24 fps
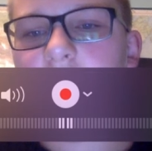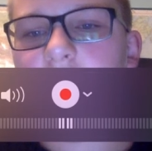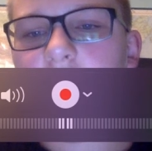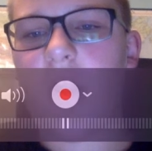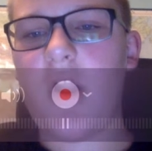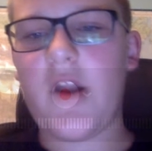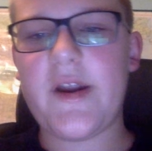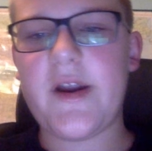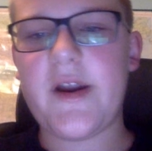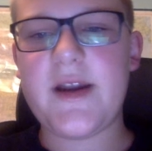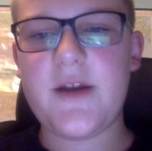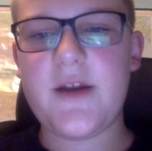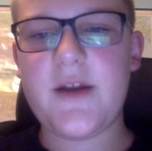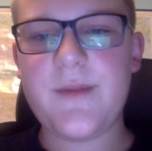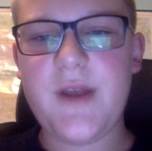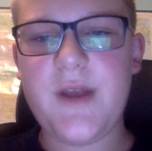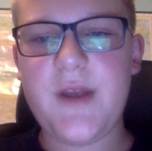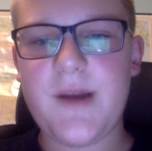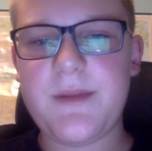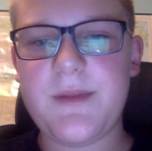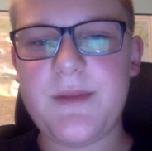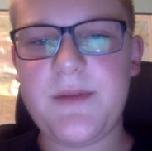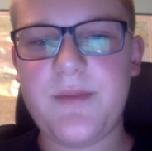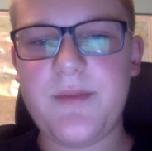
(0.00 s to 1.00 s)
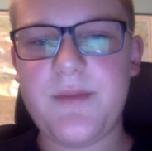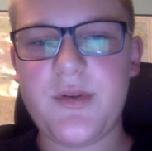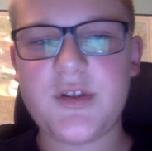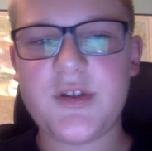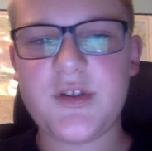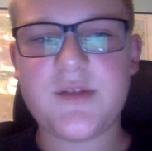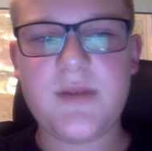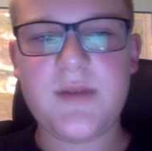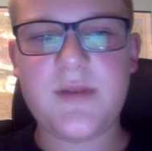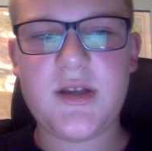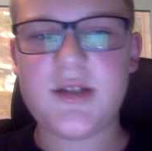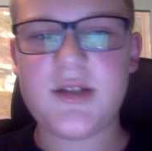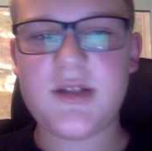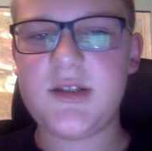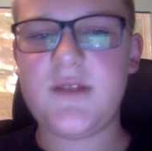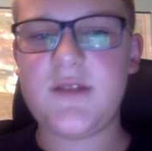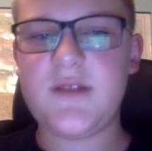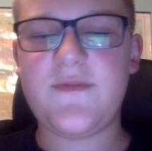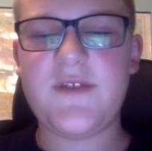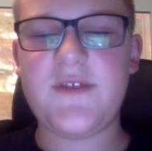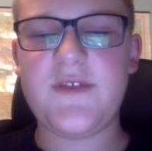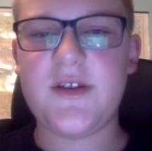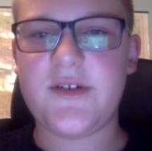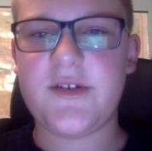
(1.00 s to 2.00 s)
are right now becoming bullish because of the
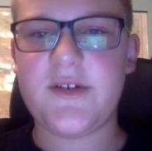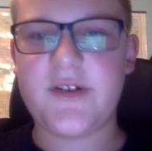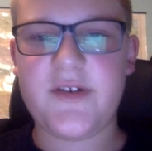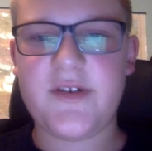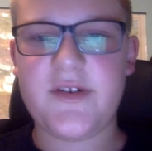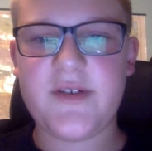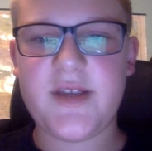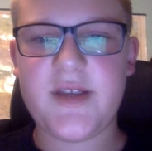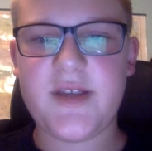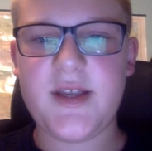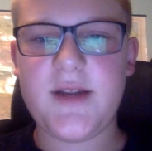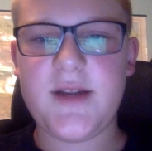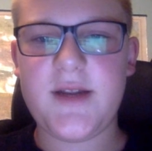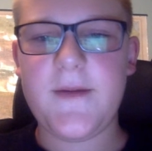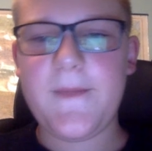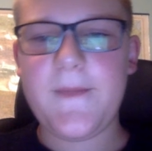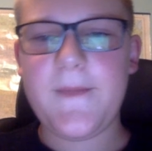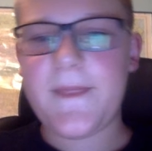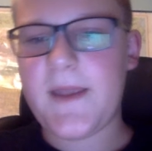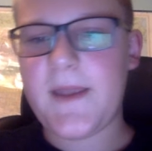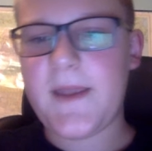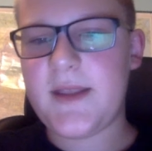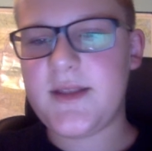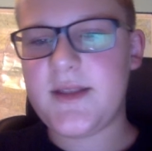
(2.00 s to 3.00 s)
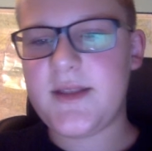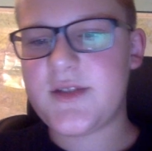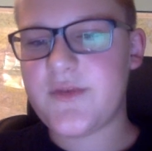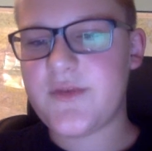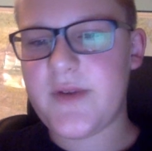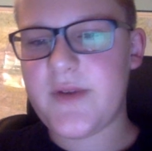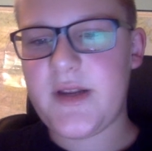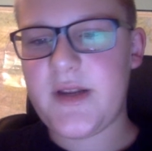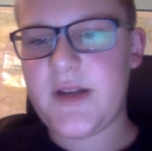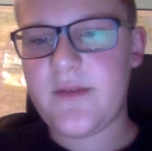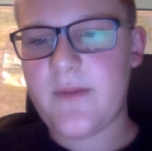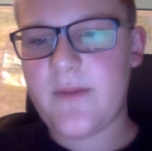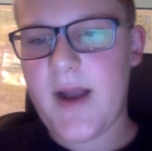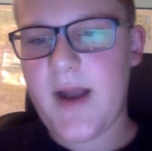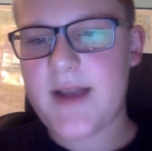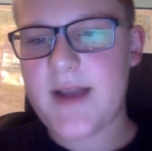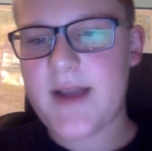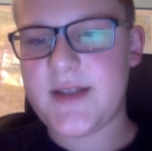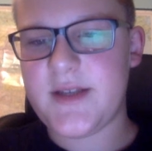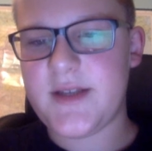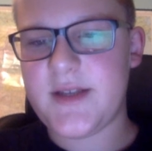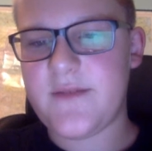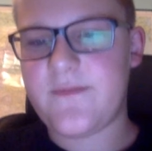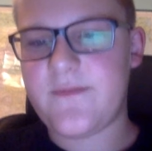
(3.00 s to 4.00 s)
fear and greed, and it's already
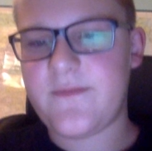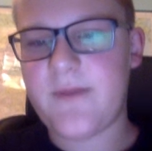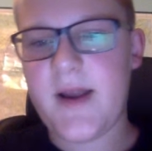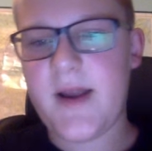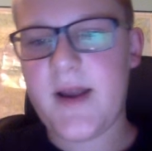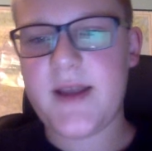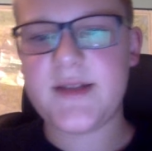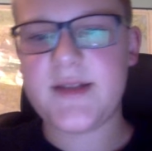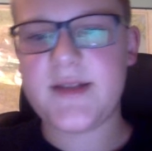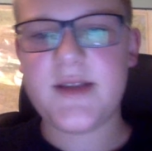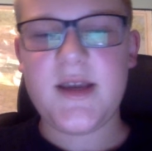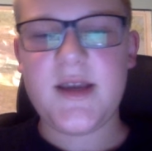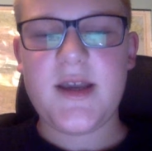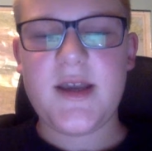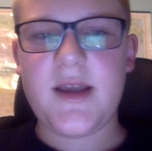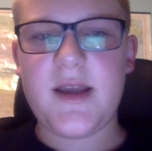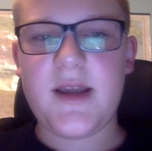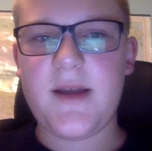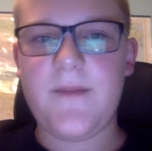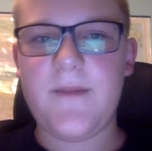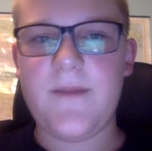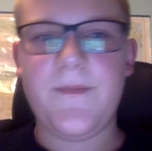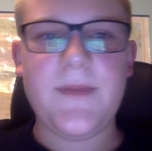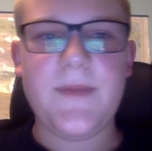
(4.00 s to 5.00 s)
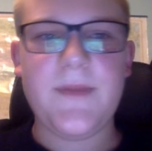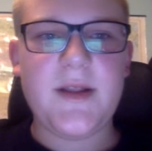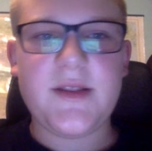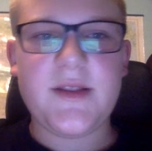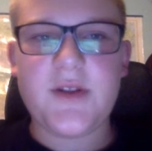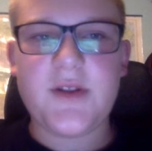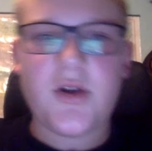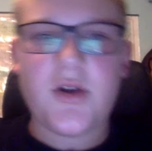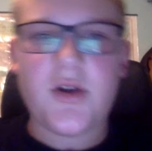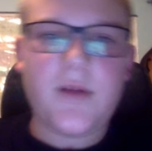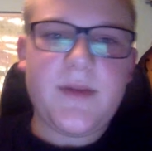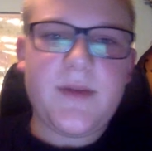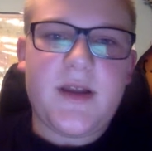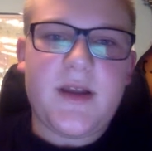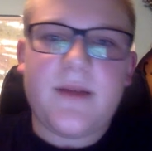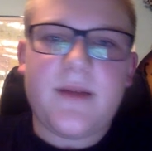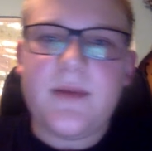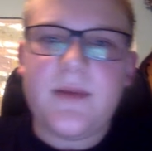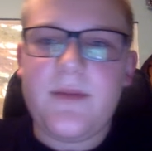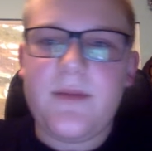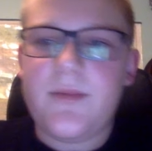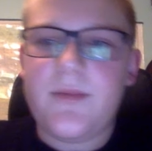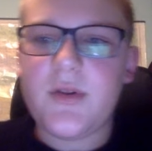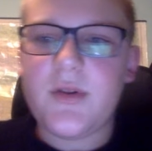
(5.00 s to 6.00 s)
rising in price. They're all
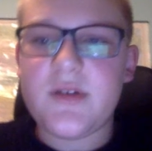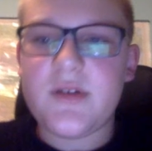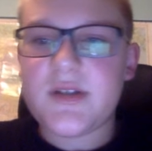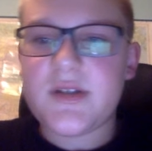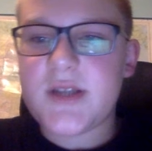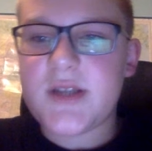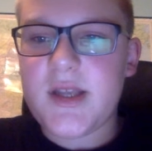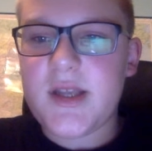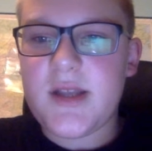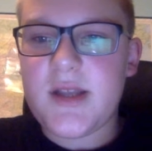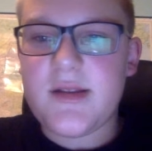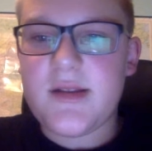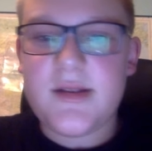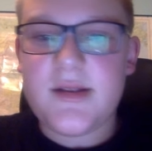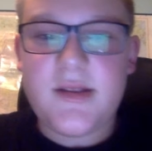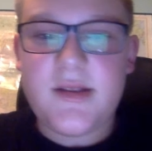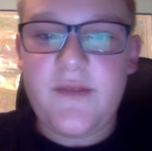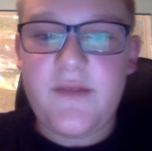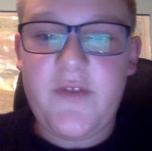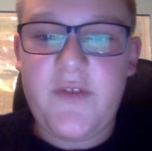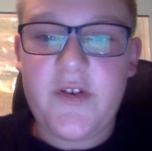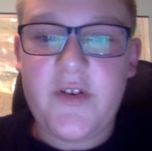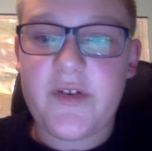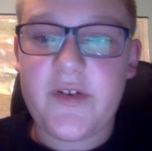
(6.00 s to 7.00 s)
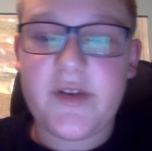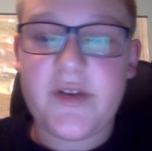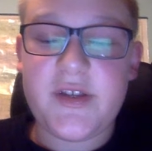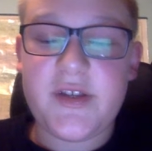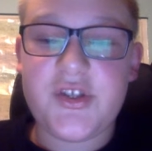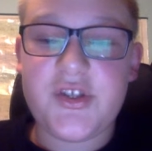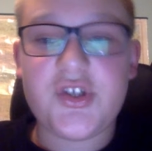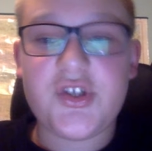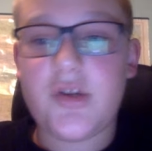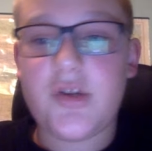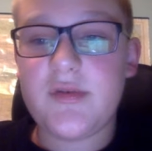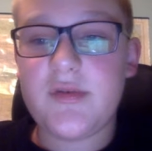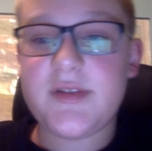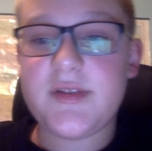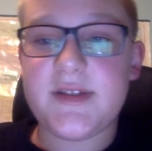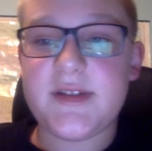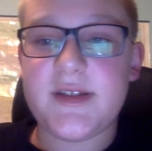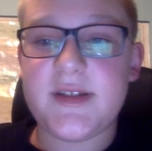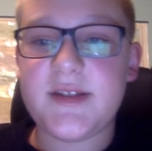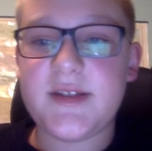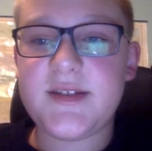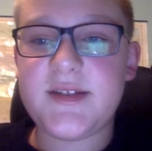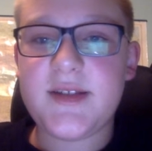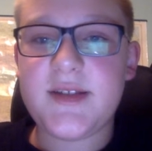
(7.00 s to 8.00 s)
becoming bullish, and the fear and greed shows
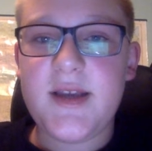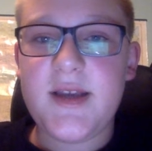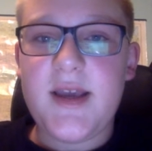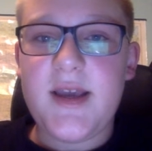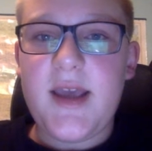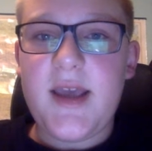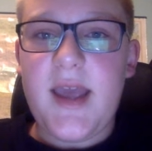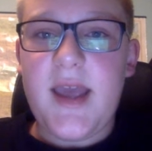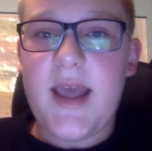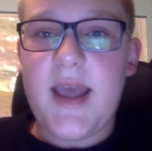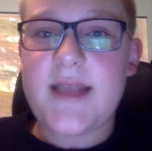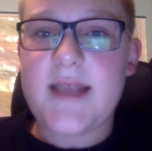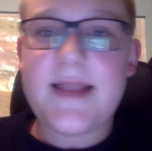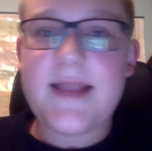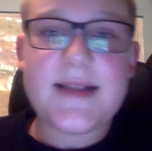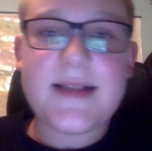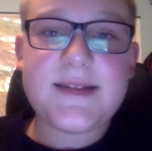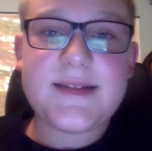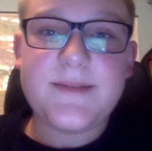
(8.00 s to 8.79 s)
this, and that's